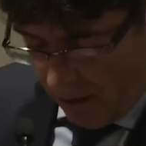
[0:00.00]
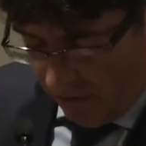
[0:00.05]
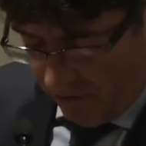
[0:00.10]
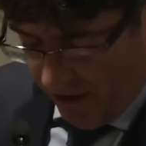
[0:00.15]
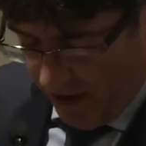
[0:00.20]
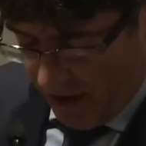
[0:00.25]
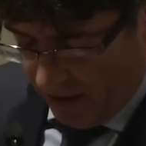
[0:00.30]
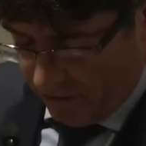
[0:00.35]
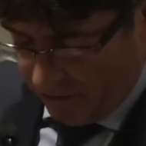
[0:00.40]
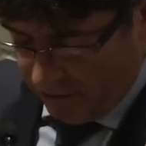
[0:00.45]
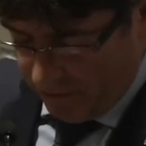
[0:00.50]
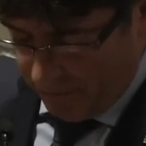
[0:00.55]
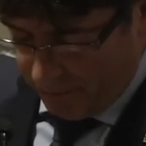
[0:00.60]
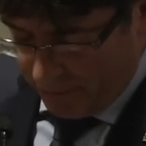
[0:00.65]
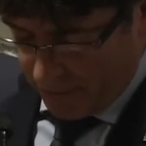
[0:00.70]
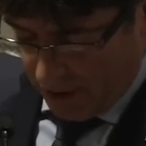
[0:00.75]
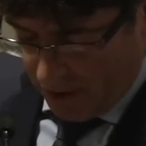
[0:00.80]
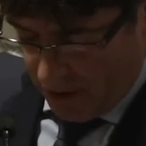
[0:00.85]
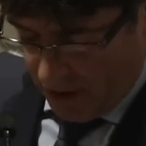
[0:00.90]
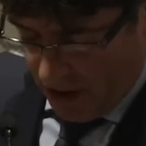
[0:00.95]
5.
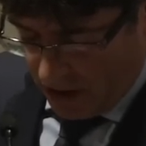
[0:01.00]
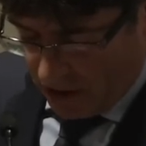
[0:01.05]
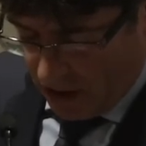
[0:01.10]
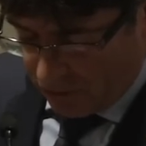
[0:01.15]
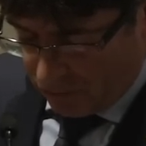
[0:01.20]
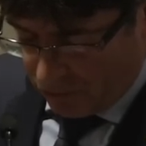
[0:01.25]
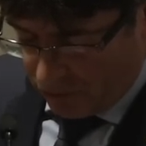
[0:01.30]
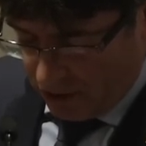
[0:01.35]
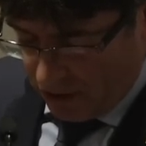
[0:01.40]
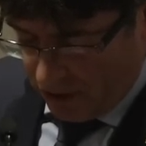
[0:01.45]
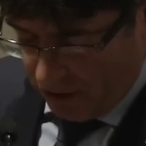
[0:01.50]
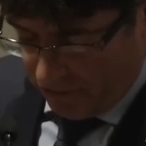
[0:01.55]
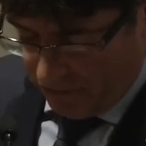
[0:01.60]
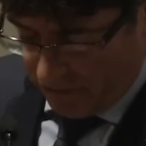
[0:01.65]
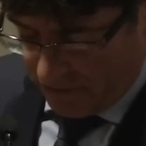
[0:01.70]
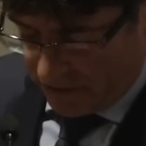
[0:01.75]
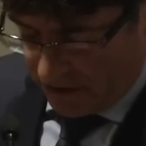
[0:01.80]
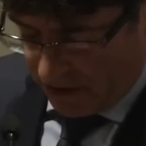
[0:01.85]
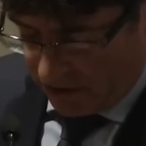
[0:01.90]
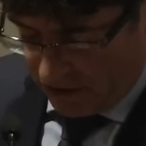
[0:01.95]
A country of
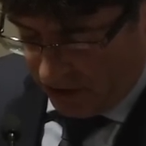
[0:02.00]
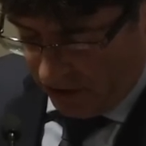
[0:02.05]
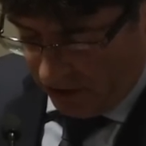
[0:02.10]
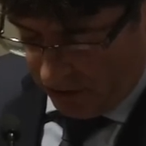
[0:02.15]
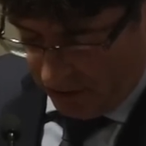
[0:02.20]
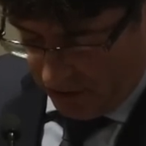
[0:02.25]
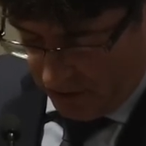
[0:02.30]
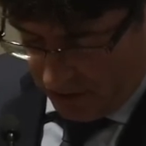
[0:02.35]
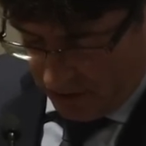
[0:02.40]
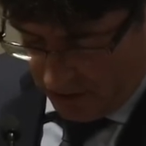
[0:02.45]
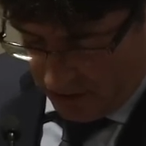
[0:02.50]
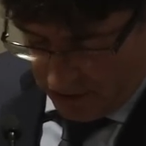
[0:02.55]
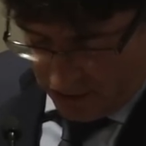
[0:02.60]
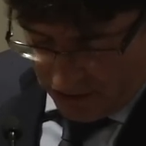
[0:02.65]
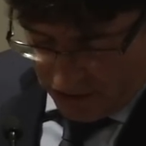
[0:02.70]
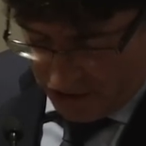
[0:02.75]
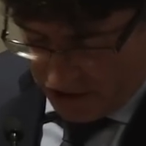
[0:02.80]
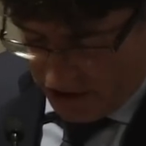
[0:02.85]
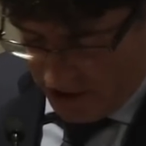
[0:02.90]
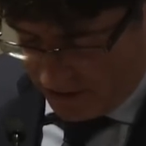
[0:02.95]
social
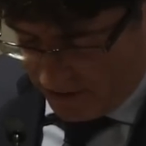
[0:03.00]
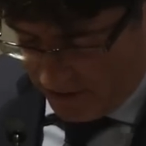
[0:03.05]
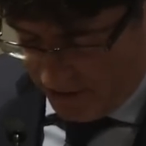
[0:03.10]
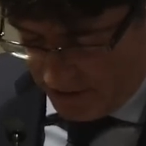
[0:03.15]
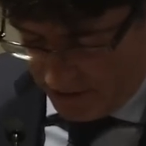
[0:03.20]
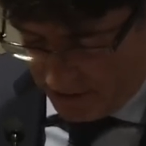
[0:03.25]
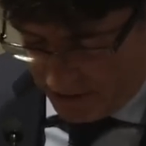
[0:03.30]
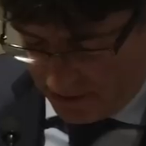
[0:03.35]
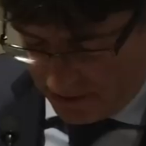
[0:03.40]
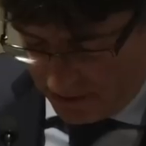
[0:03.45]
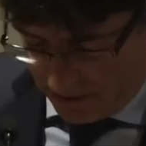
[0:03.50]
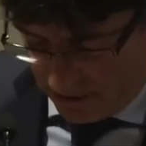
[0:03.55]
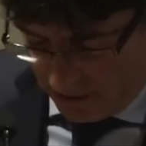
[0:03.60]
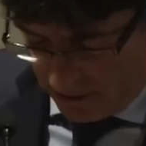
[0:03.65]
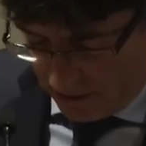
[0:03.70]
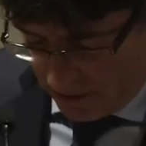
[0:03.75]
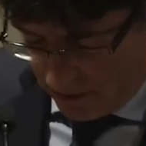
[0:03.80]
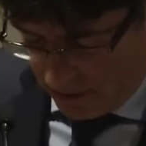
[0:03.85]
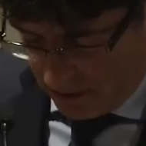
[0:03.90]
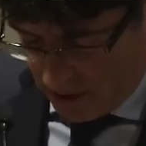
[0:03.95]
justice.
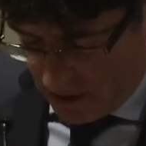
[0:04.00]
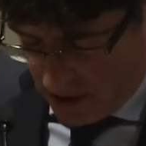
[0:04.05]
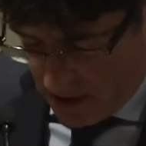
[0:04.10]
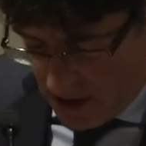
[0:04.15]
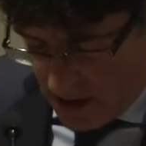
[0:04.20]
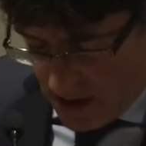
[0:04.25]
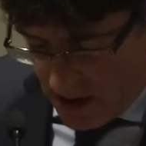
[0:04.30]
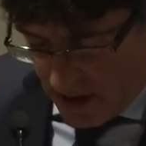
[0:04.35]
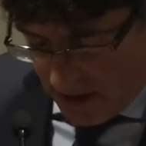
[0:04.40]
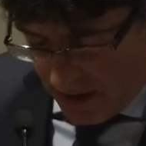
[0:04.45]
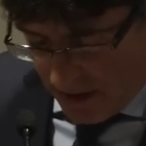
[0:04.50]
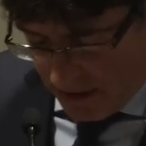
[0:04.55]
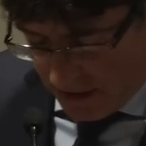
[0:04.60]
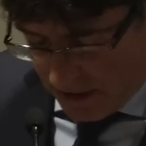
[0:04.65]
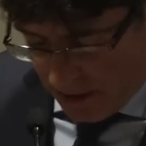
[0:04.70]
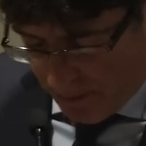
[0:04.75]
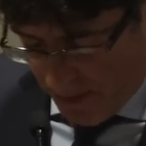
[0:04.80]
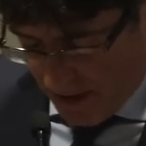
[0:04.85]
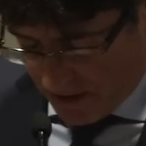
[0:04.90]
In the